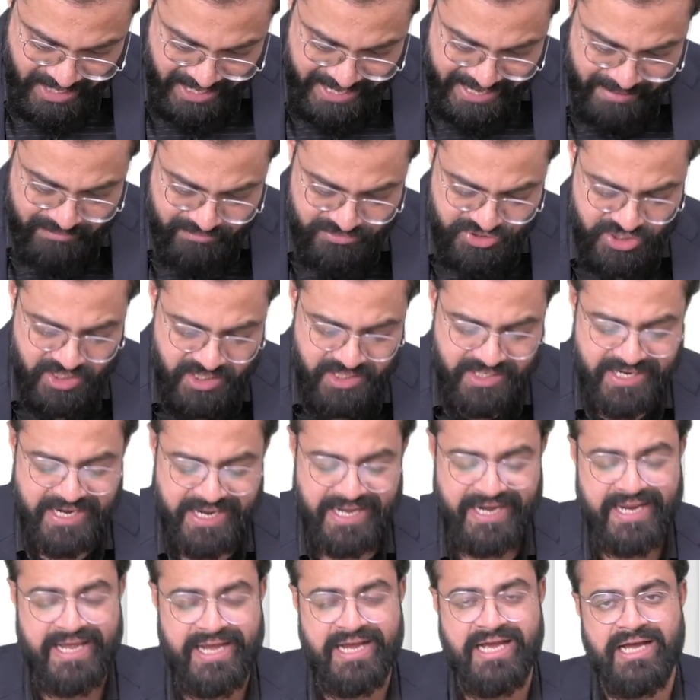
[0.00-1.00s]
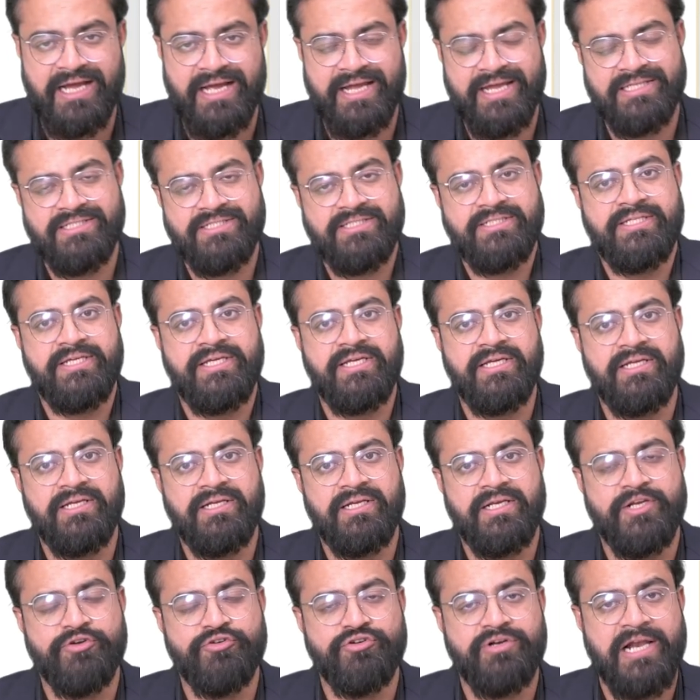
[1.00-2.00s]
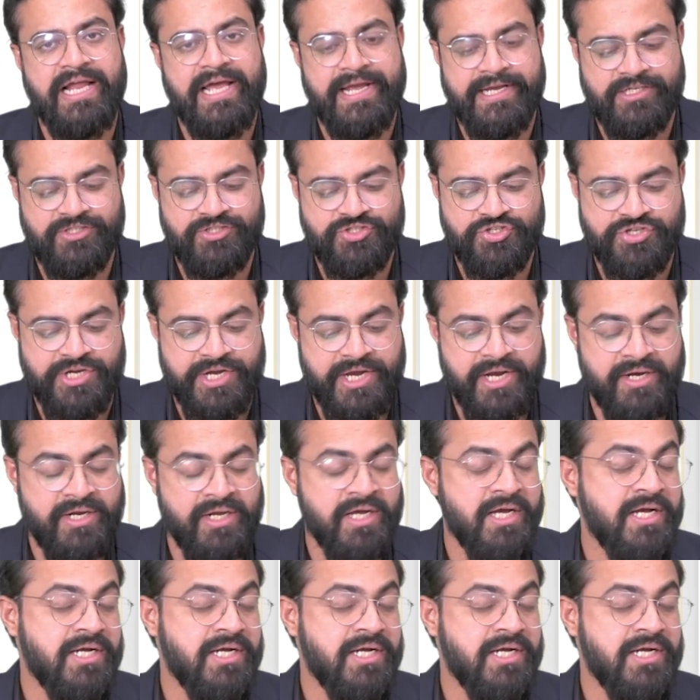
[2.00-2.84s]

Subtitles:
MGNREGA gets the lion's share.